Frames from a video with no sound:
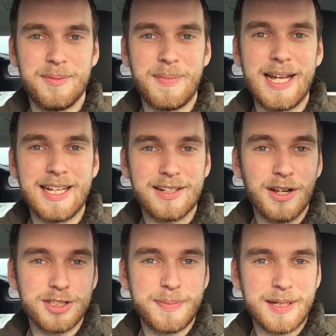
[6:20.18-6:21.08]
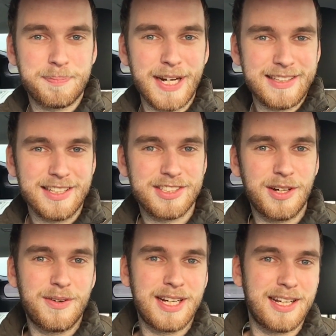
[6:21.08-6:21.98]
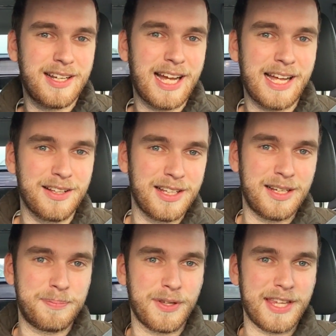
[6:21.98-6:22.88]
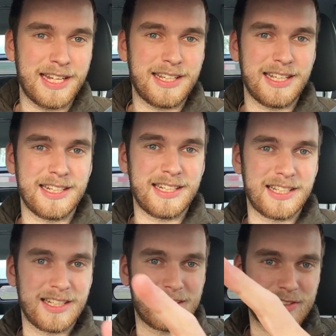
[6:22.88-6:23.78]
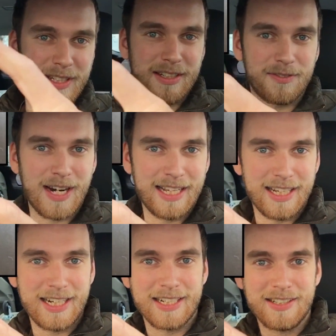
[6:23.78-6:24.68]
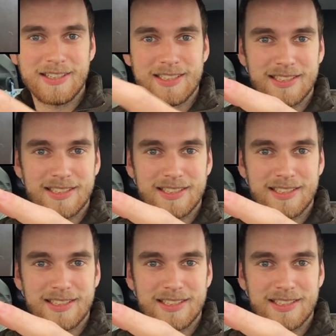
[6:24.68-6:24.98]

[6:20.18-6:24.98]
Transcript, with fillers: my enclosure being printed so I'll put that in the screen right here